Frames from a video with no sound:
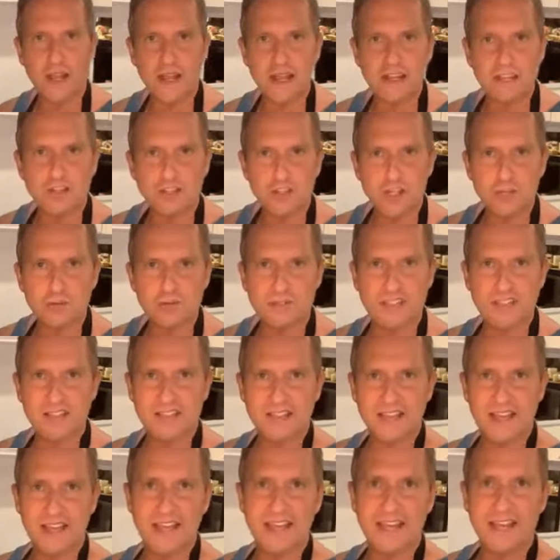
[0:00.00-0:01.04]
is using
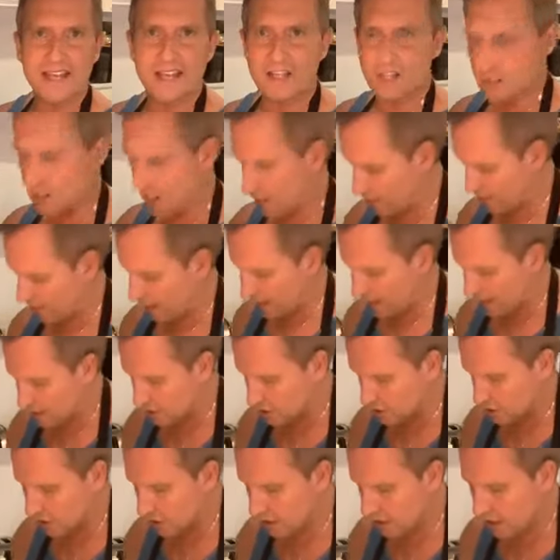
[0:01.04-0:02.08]
things
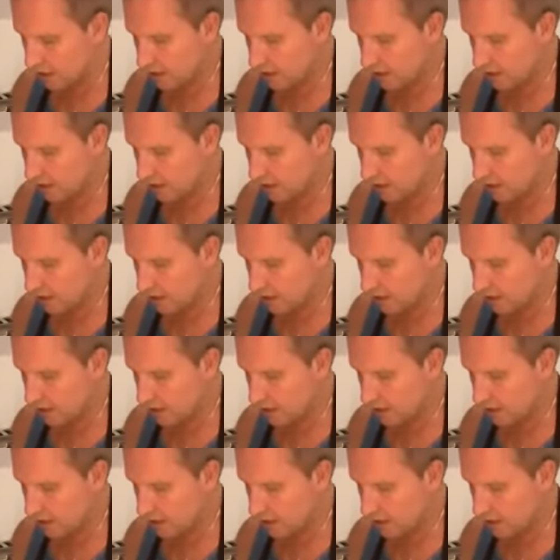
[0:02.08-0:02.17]
that